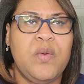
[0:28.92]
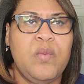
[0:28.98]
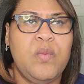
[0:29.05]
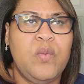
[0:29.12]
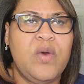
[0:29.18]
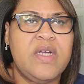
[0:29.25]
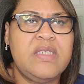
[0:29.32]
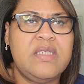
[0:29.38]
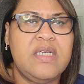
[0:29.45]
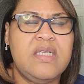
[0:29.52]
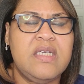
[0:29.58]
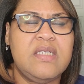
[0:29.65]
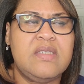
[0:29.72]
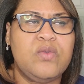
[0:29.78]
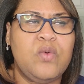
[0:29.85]
wanting
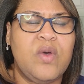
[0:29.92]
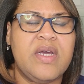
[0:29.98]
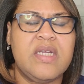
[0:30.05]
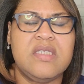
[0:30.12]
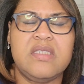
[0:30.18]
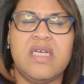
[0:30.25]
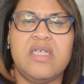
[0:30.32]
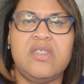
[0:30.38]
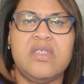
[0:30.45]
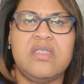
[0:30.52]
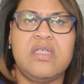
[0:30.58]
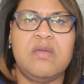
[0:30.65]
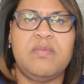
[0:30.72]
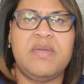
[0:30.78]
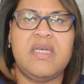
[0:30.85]
this organization
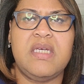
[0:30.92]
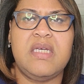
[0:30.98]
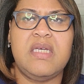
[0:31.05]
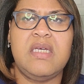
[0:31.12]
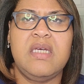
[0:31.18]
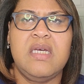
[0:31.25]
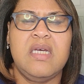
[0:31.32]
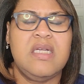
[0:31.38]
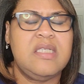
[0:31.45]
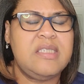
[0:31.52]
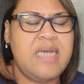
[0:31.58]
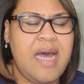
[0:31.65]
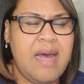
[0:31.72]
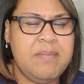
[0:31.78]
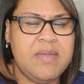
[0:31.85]
to be
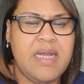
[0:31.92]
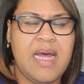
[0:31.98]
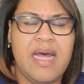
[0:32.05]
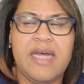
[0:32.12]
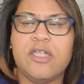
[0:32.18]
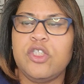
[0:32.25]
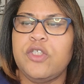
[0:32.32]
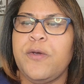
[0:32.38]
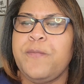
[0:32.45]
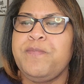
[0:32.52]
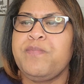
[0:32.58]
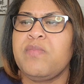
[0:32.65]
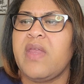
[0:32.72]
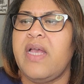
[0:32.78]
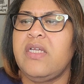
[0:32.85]
top notch.
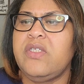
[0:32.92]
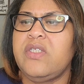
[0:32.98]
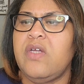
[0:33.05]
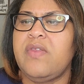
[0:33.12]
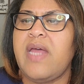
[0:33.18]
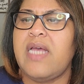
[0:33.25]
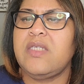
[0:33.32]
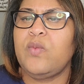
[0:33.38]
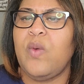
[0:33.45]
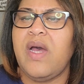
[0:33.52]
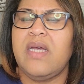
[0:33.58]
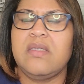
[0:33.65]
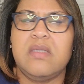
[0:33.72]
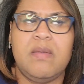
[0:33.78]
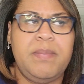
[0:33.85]
And so that's
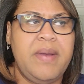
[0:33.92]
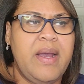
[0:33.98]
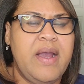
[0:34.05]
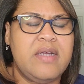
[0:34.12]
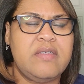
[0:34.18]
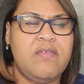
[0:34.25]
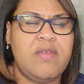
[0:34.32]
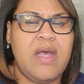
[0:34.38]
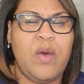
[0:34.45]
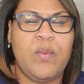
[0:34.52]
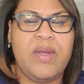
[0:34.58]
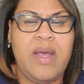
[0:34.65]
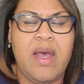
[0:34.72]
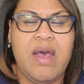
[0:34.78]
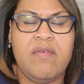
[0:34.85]
why it's imperative that
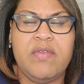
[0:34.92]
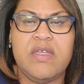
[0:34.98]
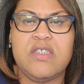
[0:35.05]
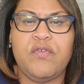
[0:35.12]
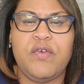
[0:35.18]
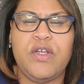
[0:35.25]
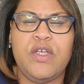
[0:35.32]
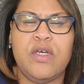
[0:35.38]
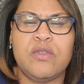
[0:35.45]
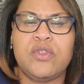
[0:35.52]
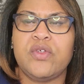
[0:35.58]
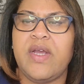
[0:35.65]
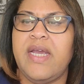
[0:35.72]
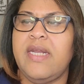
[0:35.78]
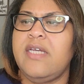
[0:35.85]
we have these video
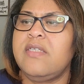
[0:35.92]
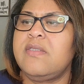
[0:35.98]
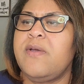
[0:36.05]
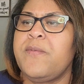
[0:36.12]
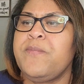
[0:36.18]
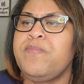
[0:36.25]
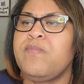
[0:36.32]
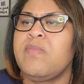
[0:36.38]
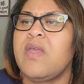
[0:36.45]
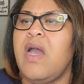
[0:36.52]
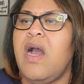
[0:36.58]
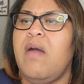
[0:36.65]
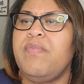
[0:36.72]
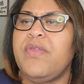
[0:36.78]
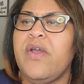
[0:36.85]
trainings.
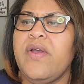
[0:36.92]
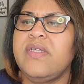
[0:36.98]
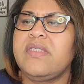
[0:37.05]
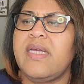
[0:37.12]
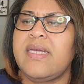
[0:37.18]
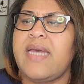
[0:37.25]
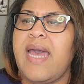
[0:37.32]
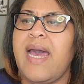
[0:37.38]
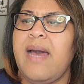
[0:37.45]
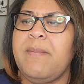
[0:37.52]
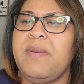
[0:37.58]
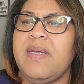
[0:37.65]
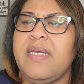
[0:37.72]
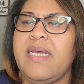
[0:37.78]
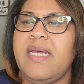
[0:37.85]
There is a
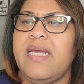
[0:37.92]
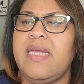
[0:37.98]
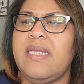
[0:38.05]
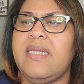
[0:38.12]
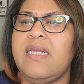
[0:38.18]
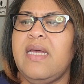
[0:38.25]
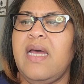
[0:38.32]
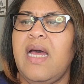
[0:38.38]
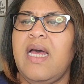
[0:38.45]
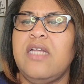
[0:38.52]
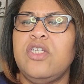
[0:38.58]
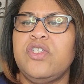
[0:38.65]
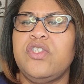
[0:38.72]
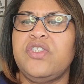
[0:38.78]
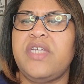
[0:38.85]
gap in
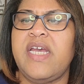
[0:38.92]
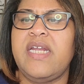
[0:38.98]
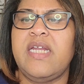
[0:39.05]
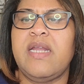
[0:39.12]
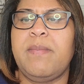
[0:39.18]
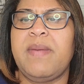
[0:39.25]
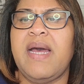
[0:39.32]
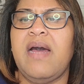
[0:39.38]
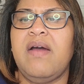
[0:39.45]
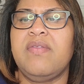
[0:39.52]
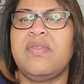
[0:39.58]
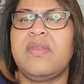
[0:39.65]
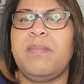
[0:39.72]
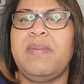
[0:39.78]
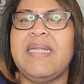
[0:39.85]
understanding
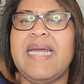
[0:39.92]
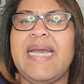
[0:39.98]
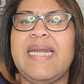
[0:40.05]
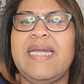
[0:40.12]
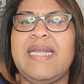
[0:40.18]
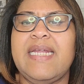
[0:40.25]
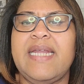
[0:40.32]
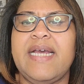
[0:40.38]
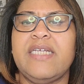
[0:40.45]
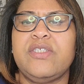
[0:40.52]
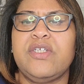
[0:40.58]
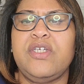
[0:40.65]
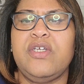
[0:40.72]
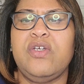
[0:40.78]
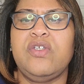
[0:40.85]
about the planning and
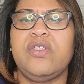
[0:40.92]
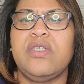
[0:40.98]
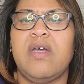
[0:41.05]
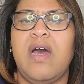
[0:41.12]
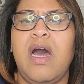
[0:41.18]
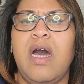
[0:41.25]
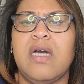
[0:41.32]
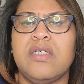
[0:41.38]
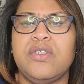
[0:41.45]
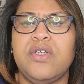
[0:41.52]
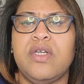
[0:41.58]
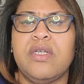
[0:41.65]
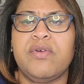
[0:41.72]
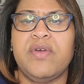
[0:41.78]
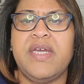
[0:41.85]
execution of
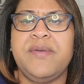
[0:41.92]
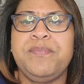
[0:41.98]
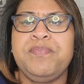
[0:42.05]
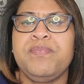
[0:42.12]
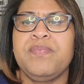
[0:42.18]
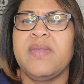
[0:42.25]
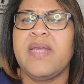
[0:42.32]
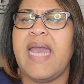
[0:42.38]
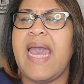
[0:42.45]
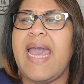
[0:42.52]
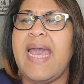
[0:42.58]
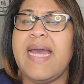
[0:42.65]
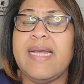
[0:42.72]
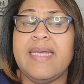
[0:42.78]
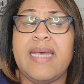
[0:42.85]
auxiliary
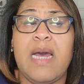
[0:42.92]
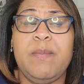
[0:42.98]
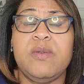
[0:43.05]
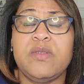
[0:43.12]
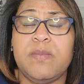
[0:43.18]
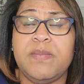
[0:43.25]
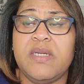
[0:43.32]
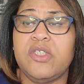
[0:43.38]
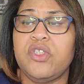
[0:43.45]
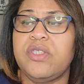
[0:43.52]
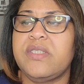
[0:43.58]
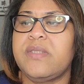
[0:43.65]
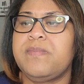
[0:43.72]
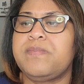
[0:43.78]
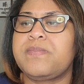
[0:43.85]
and capital budgets,